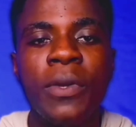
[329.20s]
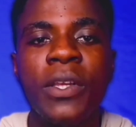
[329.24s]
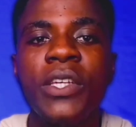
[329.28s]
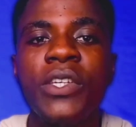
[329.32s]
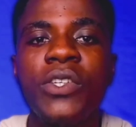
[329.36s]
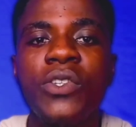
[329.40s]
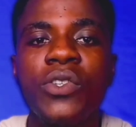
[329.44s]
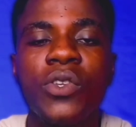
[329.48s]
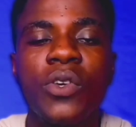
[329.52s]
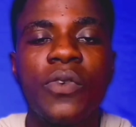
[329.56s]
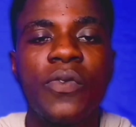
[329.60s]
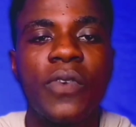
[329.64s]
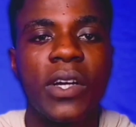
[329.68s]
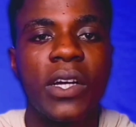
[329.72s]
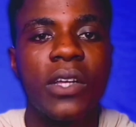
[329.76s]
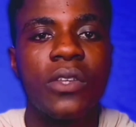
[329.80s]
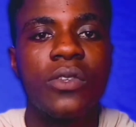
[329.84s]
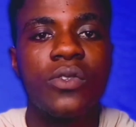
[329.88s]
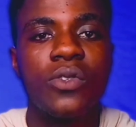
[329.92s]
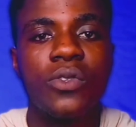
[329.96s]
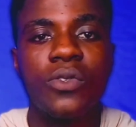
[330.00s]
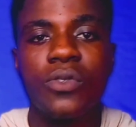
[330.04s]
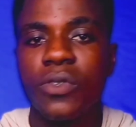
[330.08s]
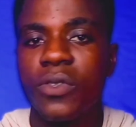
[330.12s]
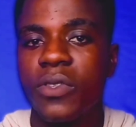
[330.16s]
Please do not
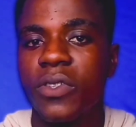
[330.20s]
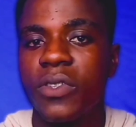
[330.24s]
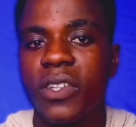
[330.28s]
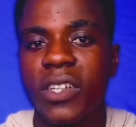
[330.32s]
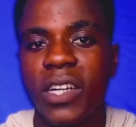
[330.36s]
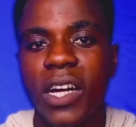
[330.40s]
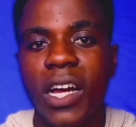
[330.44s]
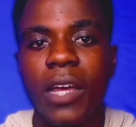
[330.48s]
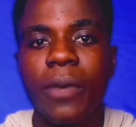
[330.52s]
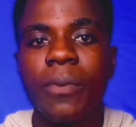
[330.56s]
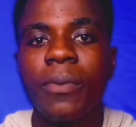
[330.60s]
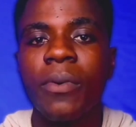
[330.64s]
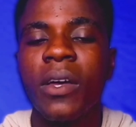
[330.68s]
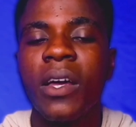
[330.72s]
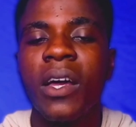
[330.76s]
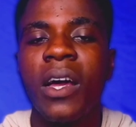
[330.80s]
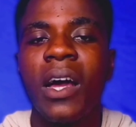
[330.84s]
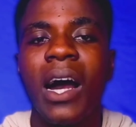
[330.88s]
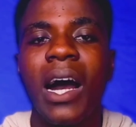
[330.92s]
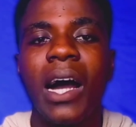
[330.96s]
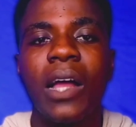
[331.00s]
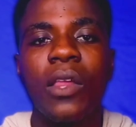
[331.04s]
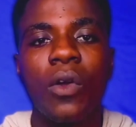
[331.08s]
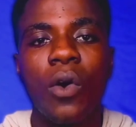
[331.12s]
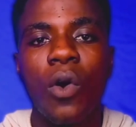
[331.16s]
forget to subscribe
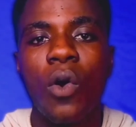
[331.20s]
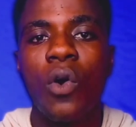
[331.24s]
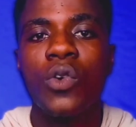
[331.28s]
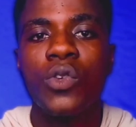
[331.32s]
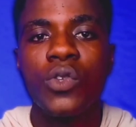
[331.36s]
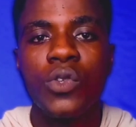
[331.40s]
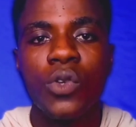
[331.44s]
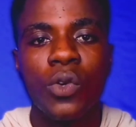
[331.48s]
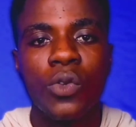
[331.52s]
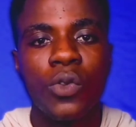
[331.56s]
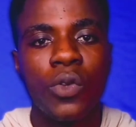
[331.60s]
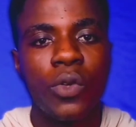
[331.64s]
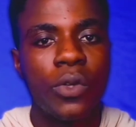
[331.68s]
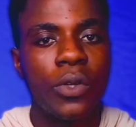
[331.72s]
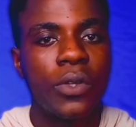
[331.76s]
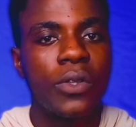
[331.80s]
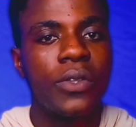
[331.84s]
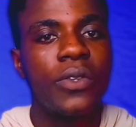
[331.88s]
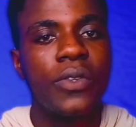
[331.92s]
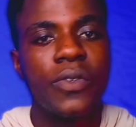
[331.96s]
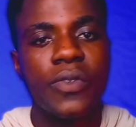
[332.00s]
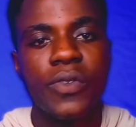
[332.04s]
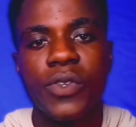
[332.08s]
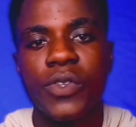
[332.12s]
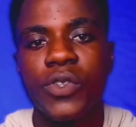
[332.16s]
and also turn
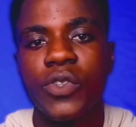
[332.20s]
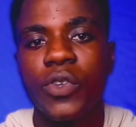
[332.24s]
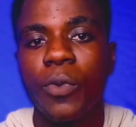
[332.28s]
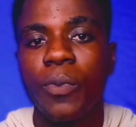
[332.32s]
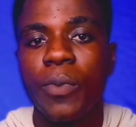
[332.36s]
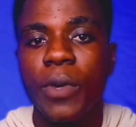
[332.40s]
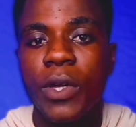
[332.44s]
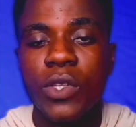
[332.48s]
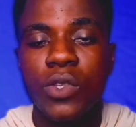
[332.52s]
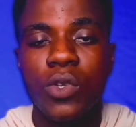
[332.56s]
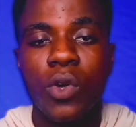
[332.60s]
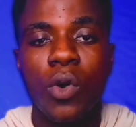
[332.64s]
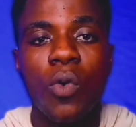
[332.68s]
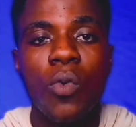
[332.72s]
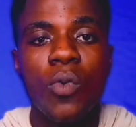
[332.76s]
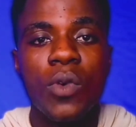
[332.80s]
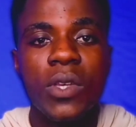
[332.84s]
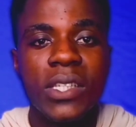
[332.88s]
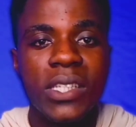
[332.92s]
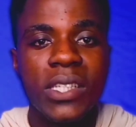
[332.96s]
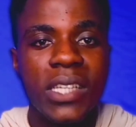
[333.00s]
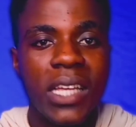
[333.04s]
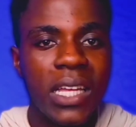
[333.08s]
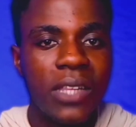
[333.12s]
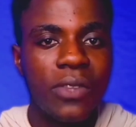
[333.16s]
on the notification bell to
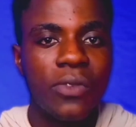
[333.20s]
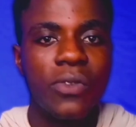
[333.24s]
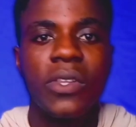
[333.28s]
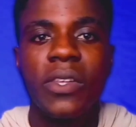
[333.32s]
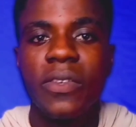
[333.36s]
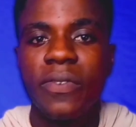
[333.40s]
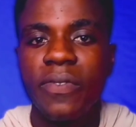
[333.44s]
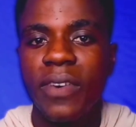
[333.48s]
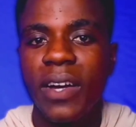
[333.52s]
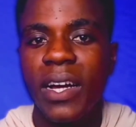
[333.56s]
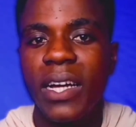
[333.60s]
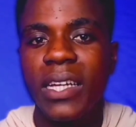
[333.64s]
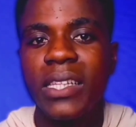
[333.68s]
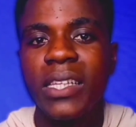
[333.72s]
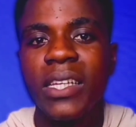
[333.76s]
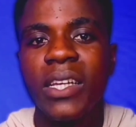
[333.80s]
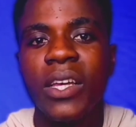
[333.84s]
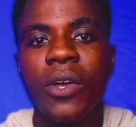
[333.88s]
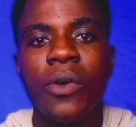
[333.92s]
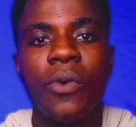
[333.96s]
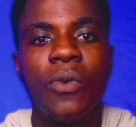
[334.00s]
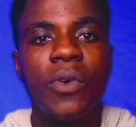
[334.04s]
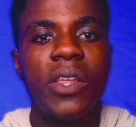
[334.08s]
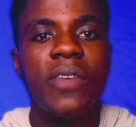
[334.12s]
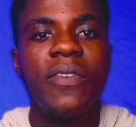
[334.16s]
always get notified
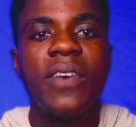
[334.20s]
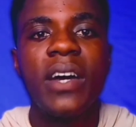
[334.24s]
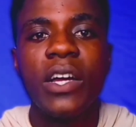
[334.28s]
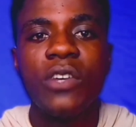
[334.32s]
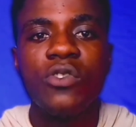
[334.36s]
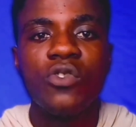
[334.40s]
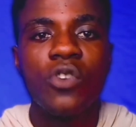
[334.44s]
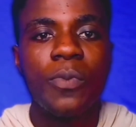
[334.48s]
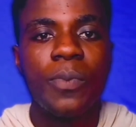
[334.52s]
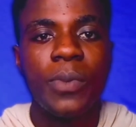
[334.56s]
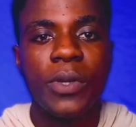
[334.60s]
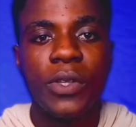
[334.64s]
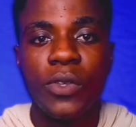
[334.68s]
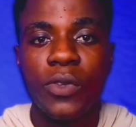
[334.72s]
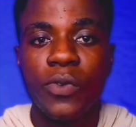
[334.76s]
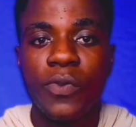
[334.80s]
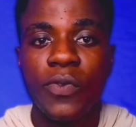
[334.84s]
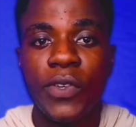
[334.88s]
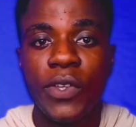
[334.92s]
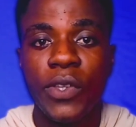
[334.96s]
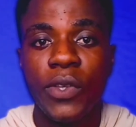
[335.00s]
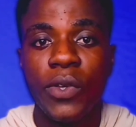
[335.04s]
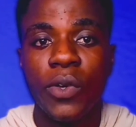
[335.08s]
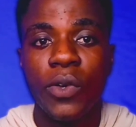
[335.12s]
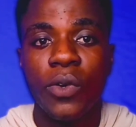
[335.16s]
whenever I drop a
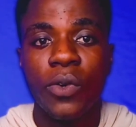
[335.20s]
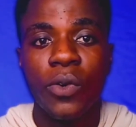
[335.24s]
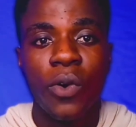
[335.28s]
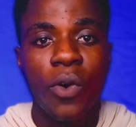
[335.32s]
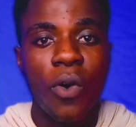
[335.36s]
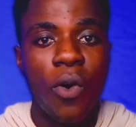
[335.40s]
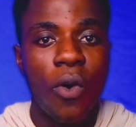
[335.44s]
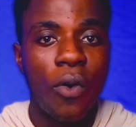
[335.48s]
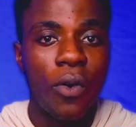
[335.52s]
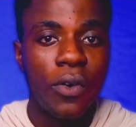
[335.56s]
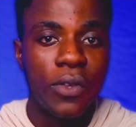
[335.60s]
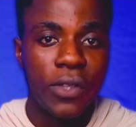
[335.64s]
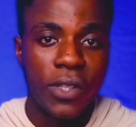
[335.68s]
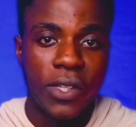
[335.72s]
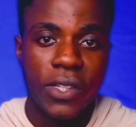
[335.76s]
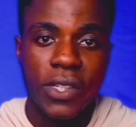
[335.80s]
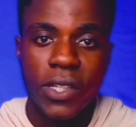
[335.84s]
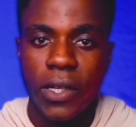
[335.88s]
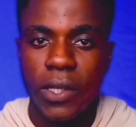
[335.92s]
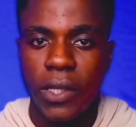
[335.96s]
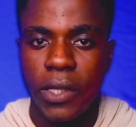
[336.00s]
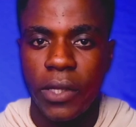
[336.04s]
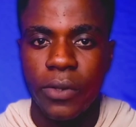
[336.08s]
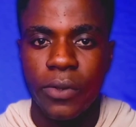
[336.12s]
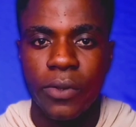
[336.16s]
new video on the
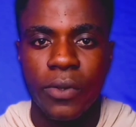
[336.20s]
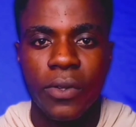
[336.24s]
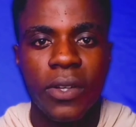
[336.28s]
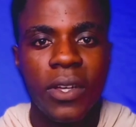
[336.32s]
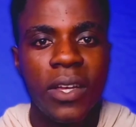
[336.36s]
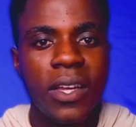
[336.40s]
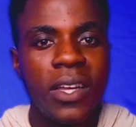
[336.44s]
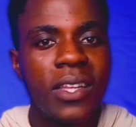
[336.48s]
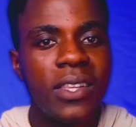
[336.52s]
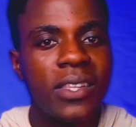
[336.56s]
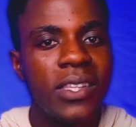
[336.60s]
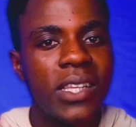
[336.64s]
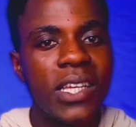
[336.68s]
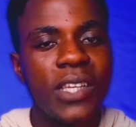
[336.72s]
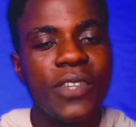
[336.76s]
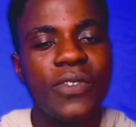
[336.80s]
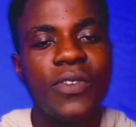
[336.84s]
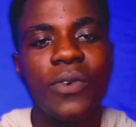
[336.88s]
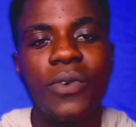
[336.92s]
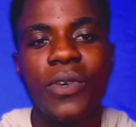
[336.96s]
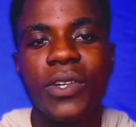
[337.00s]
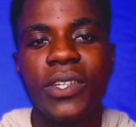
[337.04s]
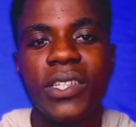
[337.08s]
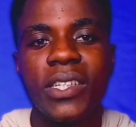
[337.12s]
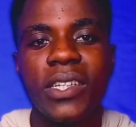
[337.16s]
channel.
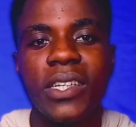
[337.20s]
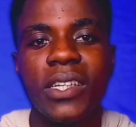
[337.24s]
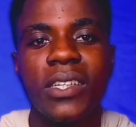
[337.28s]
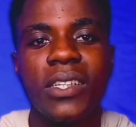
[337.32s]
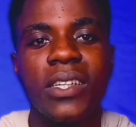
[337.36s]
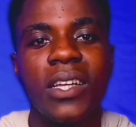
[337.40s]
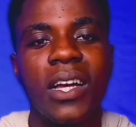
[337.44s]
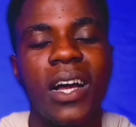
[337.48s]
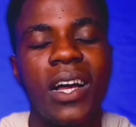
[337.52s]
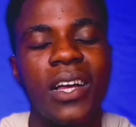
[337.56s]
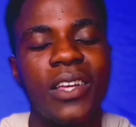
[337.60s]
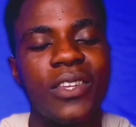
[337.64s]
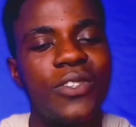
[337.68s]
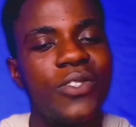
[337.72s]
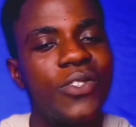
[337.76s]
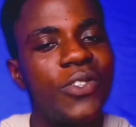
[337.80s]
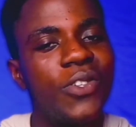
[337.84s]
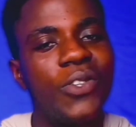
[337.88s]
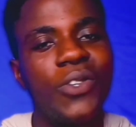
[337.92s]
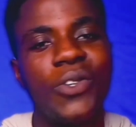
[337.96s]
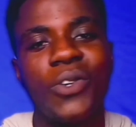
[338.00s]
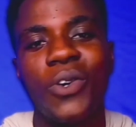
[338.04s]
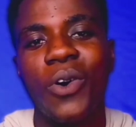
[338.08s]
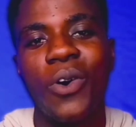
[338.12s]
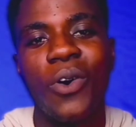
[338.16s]
Thanks for watching and
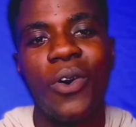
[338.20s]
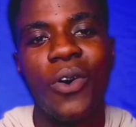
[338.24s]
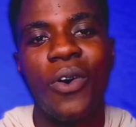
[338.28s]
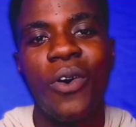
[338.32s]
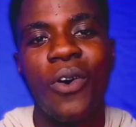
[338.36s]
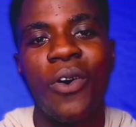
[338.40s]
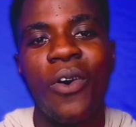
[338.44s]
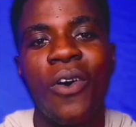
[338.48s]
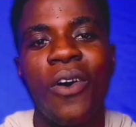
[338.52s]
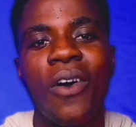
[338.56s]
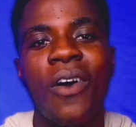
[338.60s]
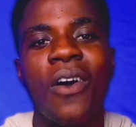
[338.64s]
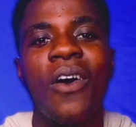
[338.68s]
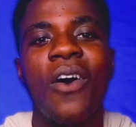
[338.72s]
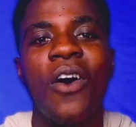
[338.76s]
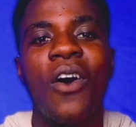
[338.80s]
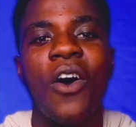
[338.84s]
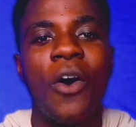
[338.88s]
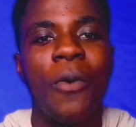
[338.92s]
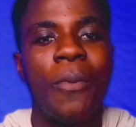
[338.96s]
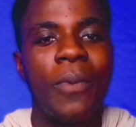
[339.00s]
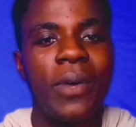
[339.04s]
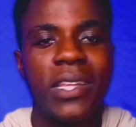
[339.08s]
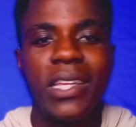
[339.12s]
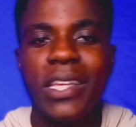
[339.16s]
see you all
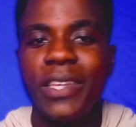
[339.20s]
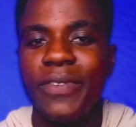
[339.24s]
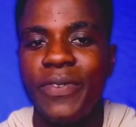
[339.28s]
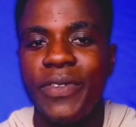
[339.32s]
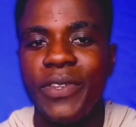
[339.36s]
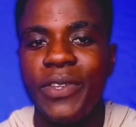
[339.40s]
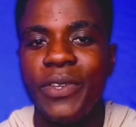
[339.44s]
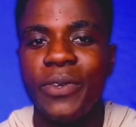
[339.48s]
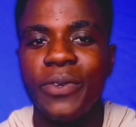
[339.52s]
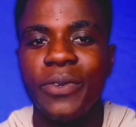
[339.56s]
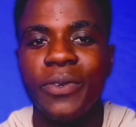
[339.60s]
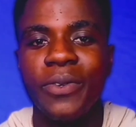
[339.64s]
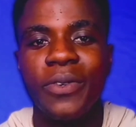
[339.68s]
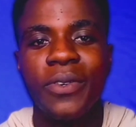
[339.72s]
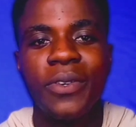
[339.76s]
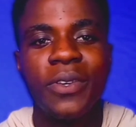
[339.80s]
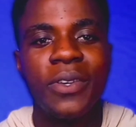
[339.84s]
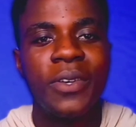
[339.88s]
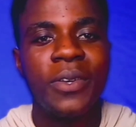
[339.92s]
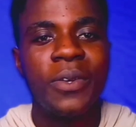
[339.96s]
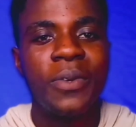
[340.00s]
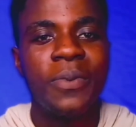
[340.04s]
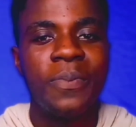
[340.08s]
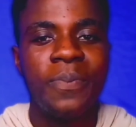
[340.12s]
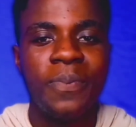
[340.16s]
on my next video.
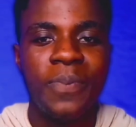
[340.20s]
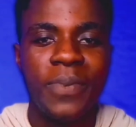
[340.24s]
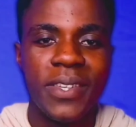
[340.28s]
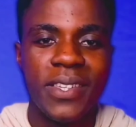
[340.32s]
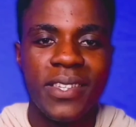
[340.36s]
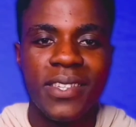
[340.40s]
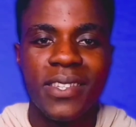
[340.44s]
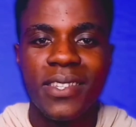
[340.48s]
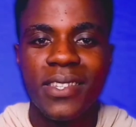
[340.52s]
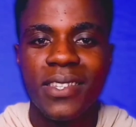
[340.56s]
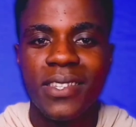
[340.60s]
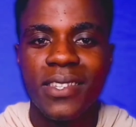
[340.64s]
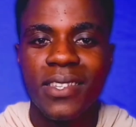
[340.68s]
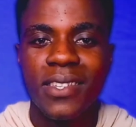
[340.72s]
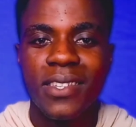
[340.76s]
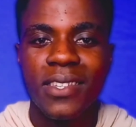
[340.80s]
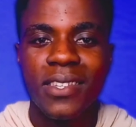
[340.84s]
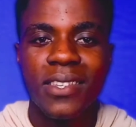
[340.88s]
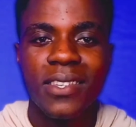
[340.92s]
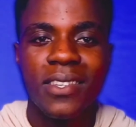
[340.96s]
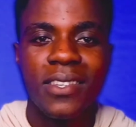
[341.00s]
Peace.